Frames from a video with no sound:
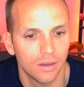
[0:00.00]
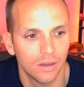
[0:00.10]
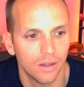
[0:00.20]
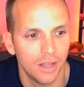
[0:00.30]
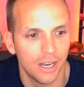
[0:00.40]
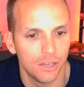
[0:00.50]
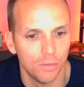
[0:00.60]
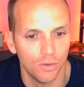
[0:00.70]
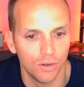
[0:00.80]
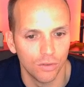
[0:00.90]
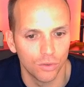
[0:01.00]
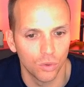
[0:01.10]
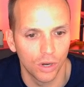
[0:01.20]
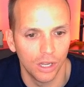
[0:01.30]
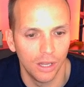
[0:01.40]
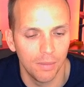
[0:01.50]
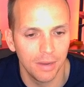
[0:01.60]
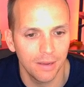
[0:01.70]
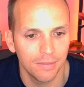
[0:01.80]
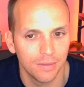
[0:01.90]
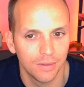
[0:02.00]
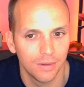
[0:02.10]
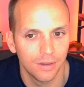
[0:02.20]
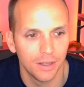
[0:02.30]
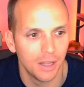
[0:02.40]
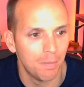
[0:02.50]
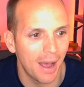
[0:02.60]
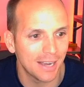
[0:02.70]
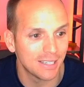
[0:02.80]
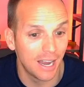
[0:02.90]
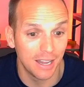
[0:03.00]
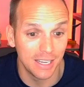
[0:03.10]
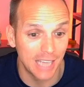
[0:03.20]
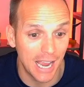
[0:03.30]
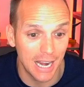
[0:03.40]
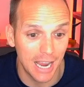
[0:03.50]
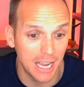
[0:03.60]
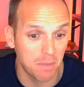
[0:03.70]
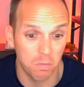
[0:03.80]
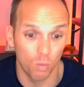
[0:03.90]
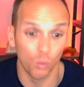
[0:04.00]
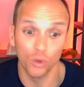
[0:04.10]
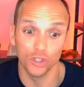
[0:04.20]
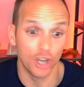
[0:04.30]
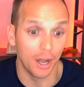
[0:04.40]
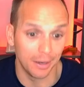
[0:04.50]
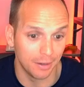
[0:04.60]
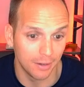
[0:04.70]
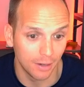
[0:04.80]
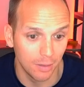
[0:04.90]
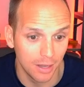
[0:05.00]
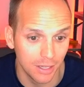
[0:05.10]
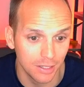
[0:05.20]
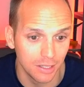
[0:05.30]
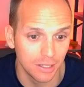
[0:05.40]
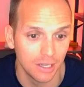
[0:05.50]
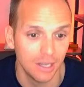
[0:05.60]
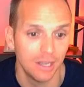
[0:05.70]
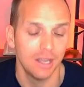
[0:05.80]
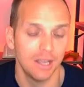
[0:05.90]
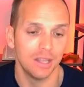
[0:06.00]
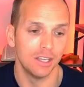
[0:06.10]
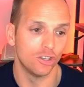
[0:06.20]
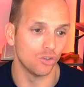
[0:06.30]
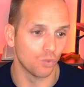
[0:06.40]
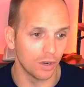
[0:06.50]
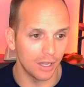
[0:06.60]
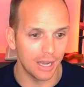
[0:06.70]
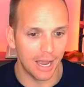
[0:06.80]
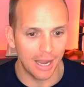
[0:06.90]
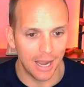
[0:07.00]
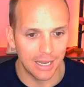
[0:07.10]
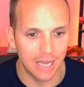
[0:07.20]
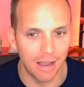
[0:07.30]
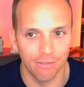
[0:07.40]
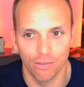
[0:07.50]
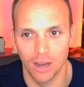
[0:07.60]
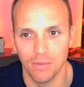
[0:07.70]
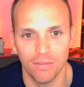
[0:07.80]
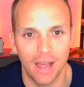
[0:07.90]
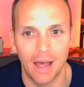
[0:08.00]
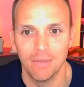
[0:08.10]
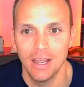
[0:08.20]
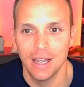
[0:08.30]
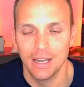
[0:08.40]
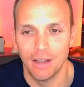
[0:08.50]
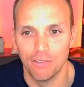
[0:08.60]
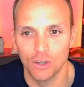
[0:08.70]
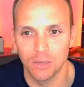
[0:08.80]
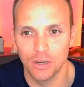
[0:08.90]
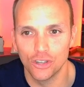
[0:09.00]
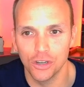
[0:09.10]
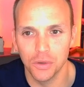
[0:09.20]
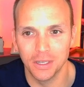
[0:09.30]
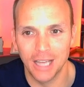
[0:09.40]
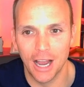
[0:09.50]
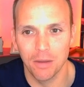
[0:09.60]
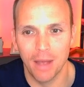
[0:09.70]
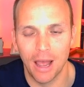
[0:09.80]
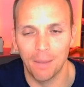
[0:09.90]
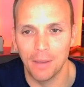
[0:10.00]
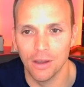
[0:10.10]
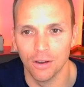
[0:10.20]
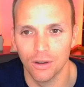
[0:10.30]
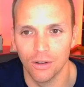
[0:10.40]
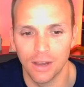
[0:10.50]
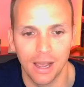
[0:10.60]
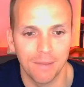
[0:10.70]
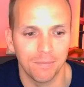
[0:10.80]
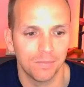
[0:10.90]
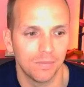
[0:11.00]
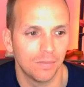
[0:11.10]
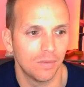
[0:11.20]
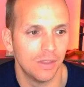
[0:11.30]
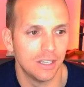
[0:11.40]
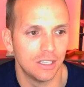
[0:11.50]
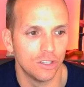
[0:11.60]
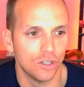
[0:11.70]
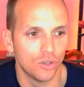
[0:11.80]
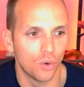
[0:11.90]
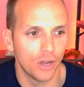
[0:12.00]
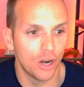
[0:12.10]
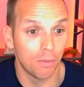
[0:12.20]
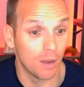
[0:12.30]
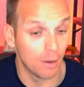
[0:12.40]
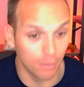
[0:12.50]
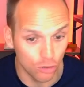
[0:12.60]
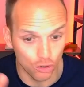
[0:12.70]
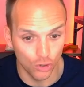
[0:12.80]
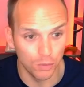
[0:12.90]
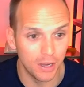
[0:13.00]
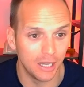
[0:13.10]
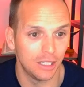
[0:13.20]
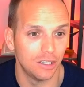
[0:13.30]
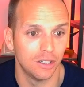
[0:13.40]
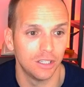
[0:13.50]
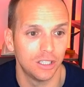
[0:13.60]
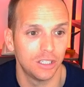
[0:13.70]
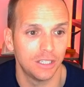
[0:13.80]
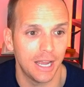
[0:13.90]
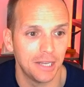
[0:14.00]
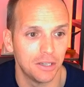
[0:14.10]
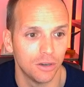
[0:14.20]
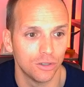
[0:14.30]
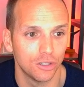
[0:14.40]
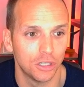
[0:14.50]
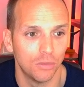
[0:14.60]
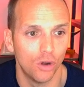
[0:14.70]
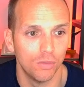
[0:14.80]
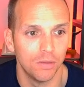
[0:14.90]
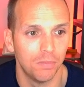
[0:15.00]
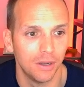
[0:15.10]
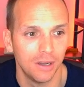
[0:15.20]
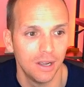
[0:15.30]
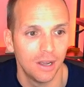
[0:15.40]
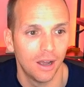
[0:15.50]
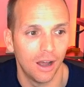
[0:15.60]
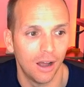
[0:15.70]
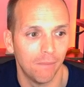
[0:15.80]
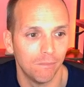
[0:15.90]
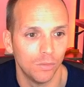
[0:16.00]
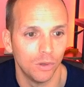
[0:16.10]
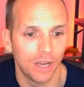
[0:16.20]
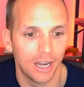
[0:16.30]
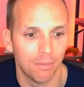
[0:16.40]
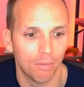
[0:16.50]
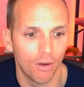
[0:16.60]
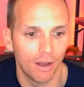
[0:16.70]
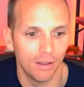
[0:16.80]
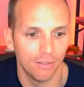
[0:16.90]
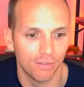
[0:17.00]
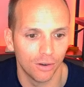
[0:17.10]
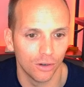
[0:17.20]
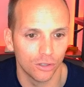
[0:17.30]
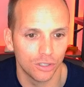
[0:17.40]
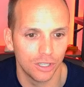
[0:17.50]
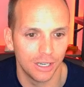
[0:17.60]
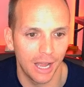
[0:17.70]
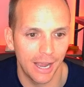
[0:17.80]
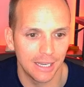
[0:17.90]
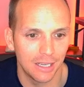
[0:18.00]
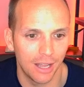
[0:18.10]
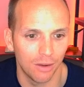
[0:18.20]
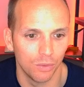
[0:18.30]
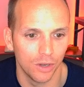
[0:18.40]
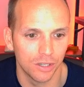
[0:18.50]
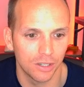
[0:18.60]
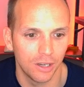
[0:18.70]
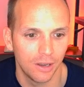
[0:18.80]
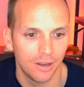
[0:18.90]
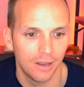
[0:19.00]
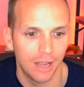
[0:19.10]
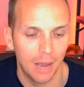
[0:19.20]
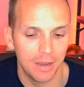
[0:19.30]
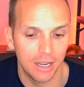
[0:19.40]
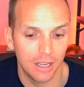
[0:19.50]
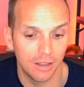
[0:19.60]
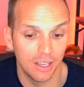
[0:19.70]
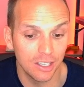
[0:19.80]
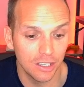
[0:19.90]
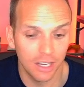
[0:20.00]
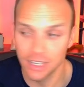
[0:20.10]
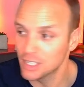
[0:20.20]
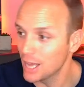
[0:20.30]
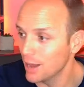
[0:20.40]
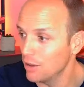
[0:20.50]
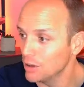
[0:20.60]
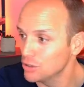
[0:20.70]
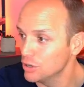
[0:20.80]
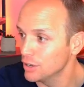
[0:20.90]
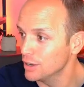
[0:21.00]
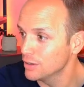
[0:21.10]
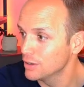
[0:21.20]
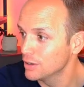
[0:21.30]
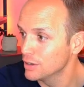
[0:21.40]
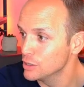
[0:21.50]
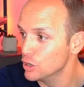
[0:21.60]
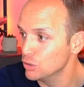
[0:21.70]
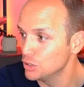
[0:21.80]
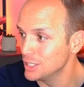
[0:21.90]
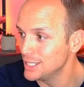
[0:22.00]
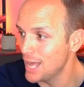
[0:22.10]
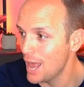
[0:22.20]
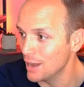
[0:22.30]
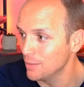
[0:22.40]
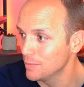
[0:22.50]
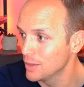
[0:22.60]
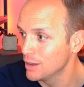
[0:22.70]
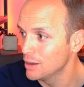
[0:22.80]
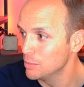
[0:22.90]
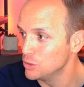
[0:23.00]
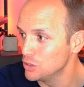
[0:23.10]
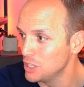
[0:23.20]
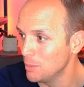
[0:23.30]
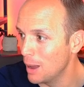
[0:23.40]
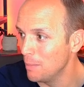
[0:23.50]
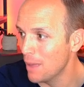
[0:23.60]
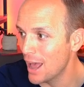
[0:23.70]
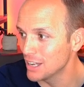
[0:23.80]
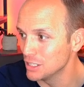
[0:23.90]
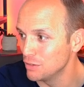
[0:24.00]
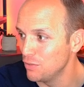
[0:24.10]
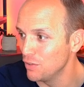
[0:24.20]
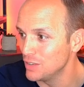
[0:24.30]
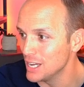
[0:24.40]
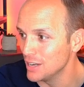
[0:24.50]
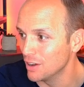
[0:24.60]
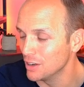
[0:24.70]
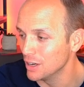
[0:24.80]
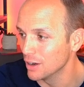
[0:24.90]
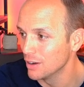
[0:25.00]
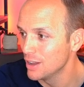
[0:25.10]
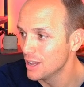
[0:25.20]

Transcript: Then it's moving over toward Columbia. The backside of this, 8 a.m., we're done. I mean, this is this is really a, a time frame of that. Now, folks, I'm going to show you a dire map here, okay? This is the tornado param. I'm going to zoom in to states here in just a moment, but um, look at it broadly first. Tonight, that risk, I mean, this is a scale, I'll show you, goes to 10, but you see my max is 15 on here.